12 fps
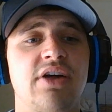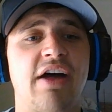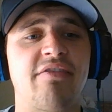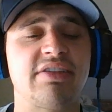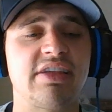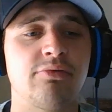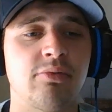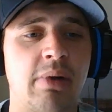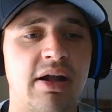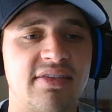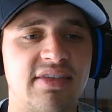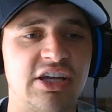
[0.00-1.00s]
then obviously
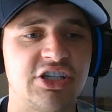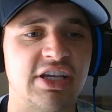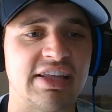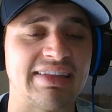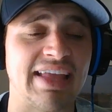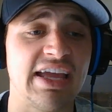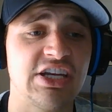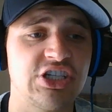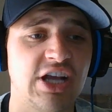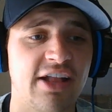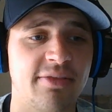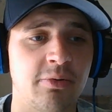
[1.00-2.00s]
Ramon Sessions is 10
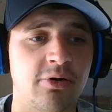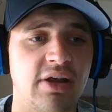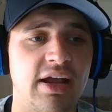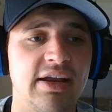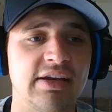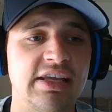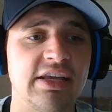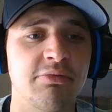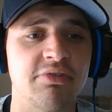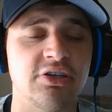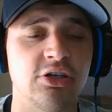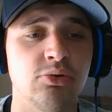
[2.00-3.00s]
shots per night, and he
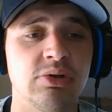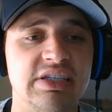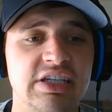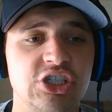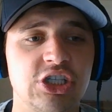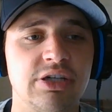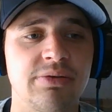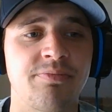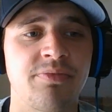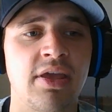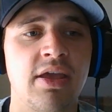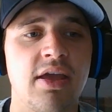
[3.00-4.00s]
was a new addition,
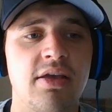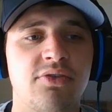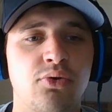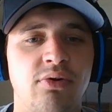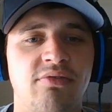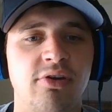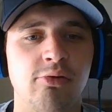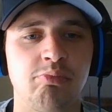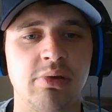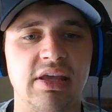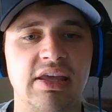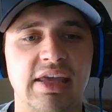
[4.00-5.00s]
sort of their
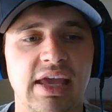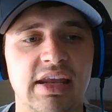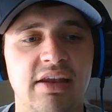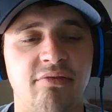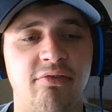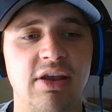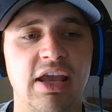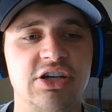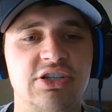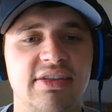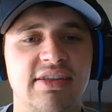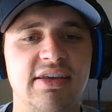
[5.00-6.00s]
big get in free
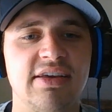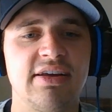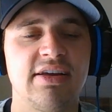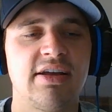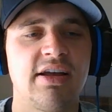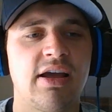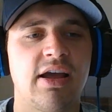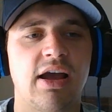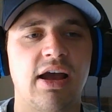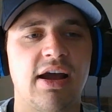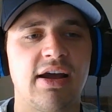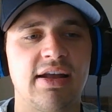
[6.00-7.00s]
agency.
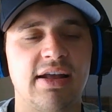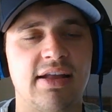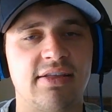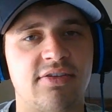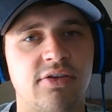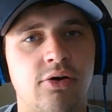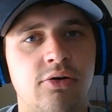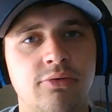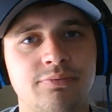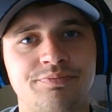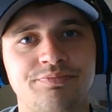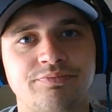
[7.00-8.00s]
And so,
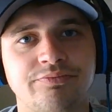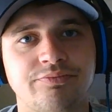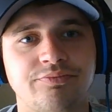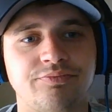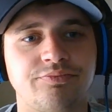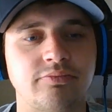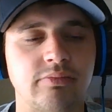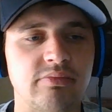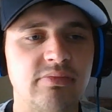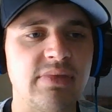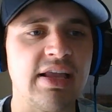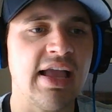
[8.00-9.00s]

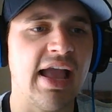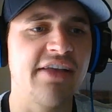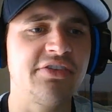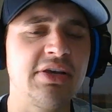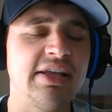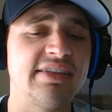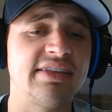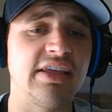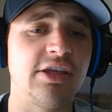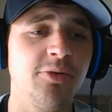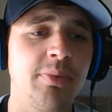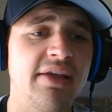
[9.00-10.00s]
as you can see,
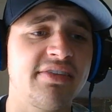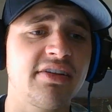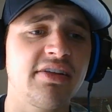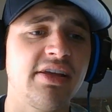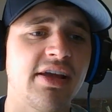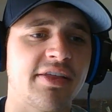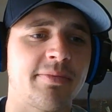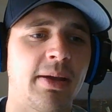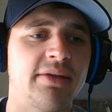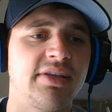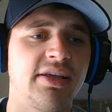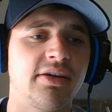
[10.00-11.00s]
you're basically
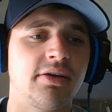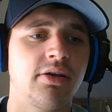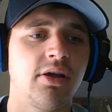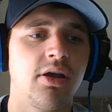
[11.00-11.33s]
expecting,